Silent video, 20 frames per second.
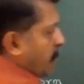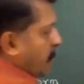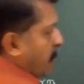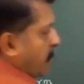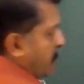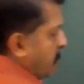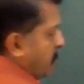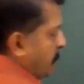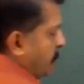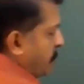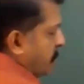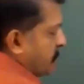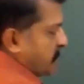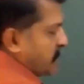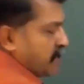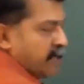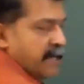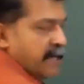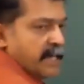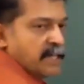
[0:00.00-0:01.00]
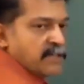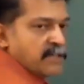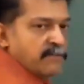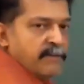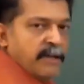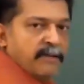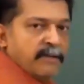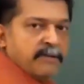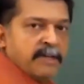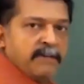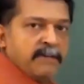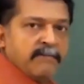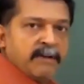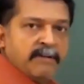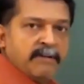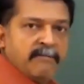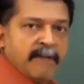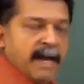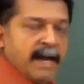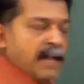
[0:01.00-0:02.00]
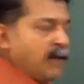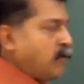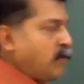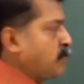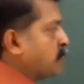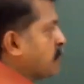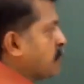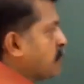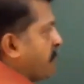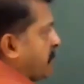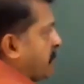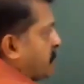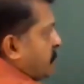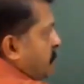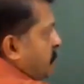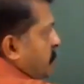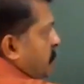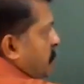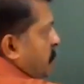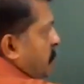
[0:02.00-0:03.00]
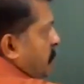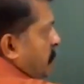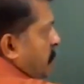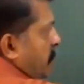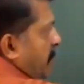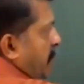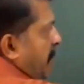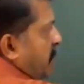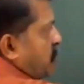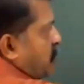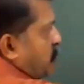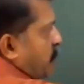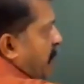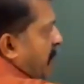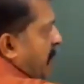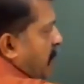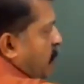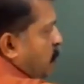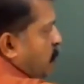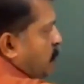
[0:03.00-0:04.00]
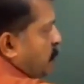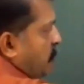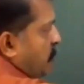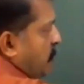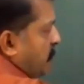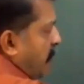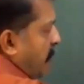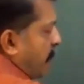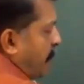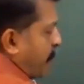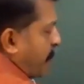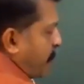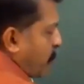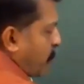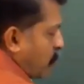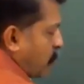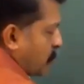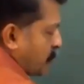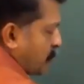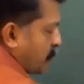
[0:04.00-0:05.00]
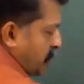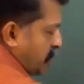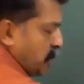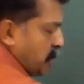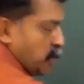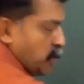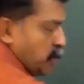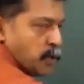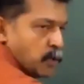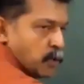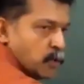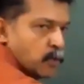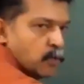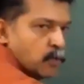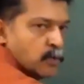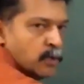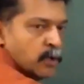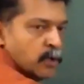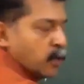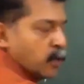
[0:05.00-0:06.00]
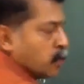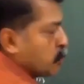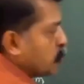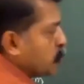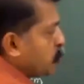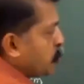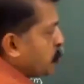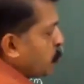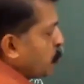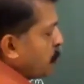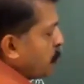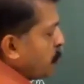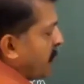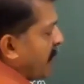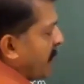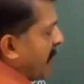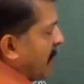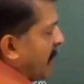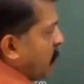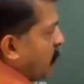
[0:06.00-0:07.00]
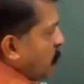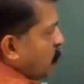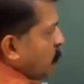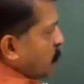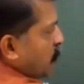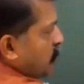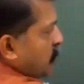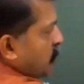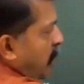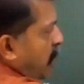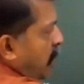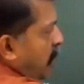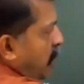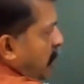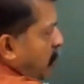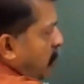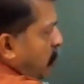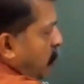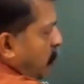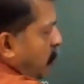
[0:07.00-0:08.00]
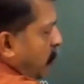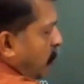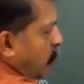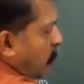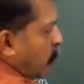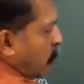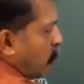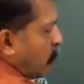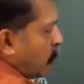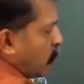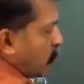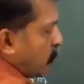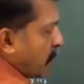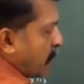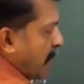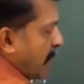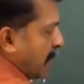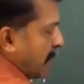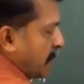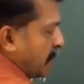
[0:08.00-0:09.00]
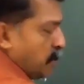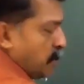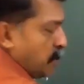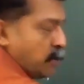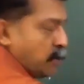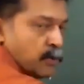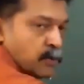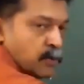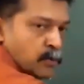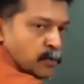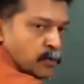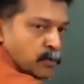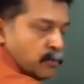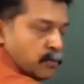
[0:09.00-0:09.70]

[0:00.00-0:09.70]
In the first case, we have given values of x. X values is approaching 2 through the values which are more than 2.